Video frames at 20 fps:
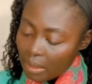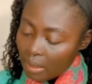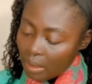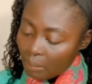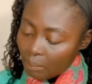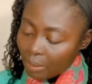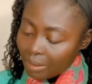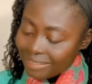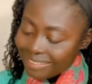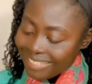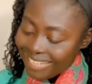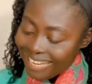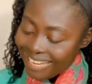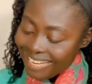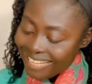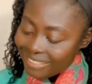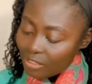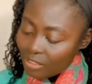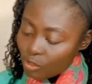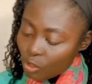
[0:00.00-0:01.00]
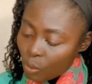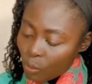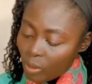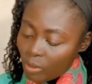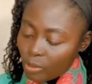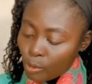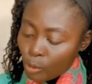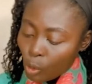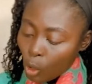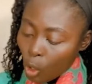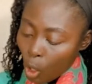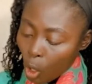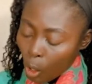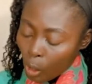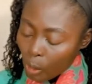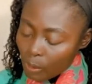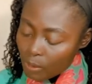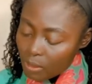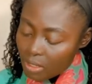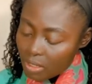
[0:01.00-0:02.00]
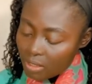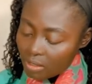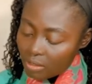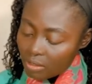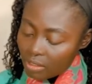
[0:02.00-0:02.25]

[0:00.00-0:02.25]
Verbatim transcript: but God knoweth your hearts,